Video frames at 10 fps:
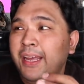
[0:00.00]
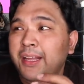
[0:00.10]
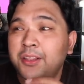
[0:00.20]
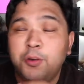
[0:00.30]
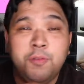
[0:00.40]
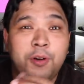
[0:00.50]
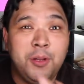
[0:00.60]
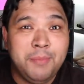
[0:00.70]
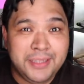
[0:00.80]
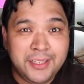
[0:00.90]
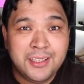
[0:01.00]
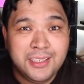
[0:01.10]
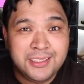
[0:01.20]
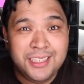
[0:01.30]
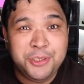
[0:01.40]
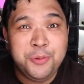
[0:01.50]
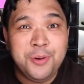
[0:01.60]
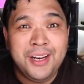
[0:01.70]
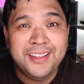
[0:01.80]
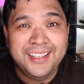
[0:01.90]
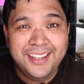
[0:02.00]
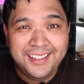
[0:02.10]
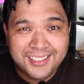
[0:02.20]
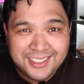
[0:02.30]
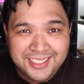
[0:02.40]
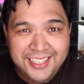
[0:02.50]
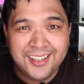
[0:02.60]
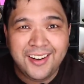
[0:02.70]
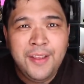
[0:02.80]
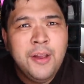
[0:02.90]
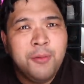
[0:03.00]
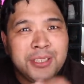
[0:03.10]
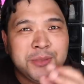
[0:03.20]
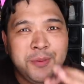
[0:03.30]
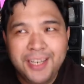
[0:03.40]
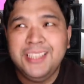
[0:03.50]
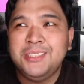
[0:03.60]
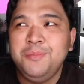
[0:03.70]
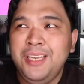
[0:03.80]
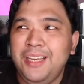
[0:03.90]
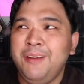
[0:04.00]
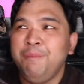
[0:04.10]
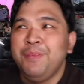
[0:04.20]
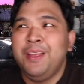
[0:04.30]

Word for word: and the overall materials that you want in the sneaker. Which brings me